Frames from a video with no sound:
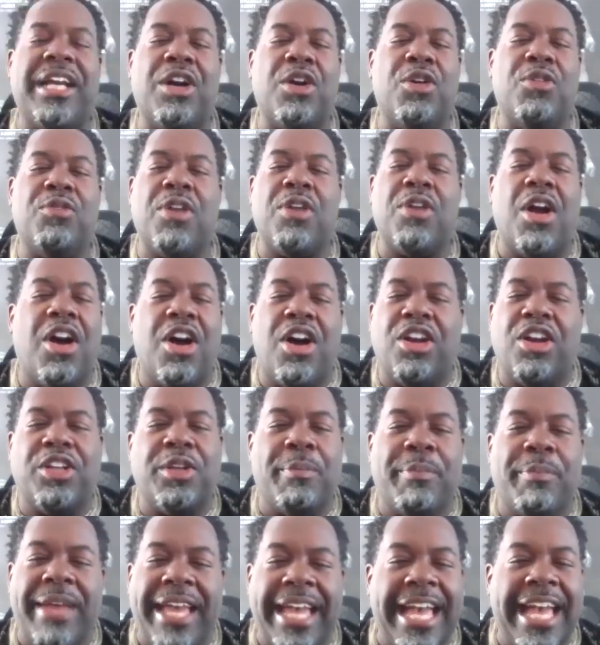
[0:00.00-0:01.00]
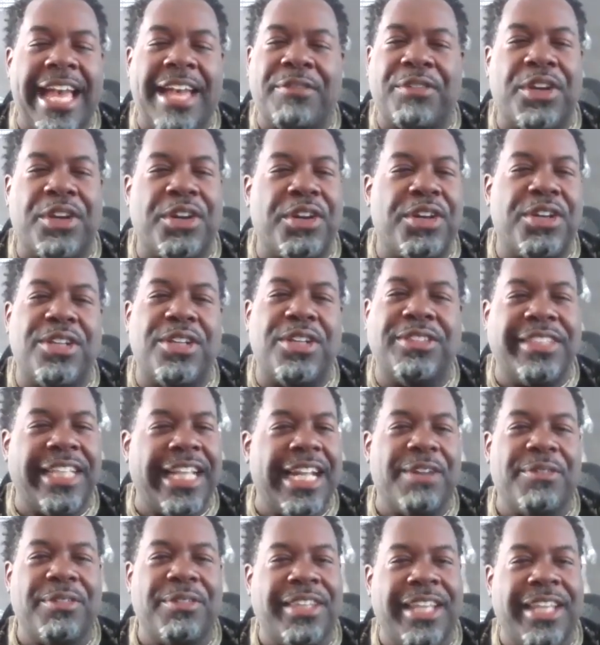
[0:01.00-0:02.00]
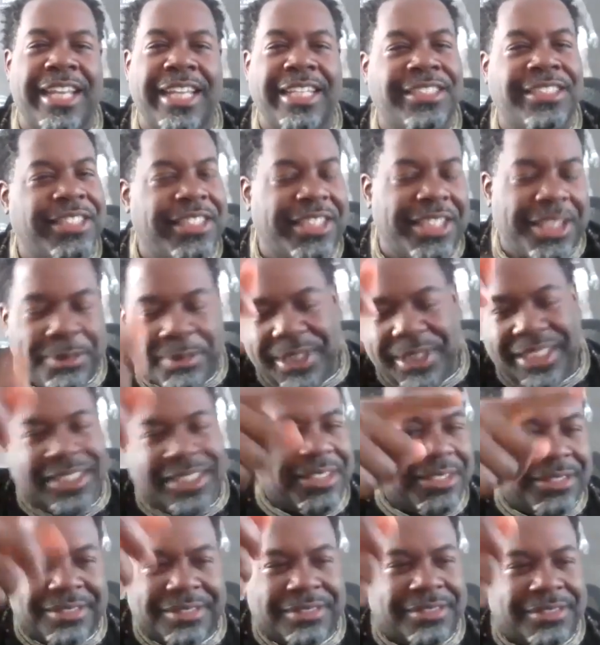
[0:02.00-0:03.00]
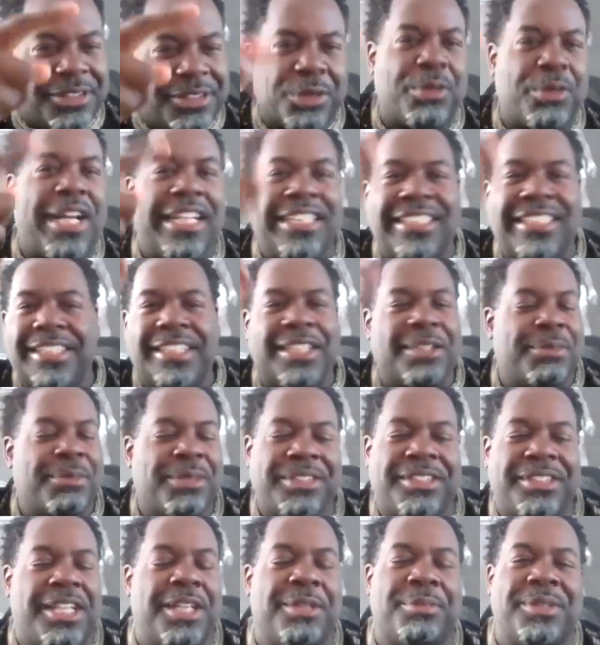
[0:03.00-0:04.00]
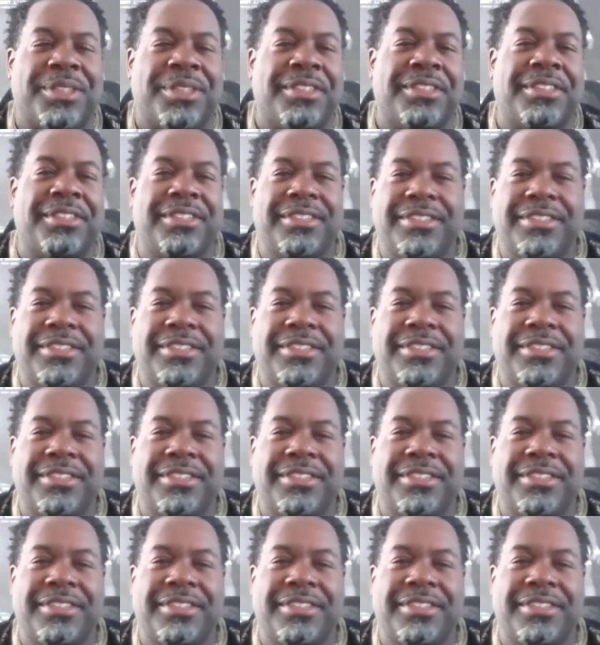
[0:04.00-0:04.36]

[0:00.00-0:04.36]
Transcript: been over all the Bath Girls and everything. She could have been directing them or something.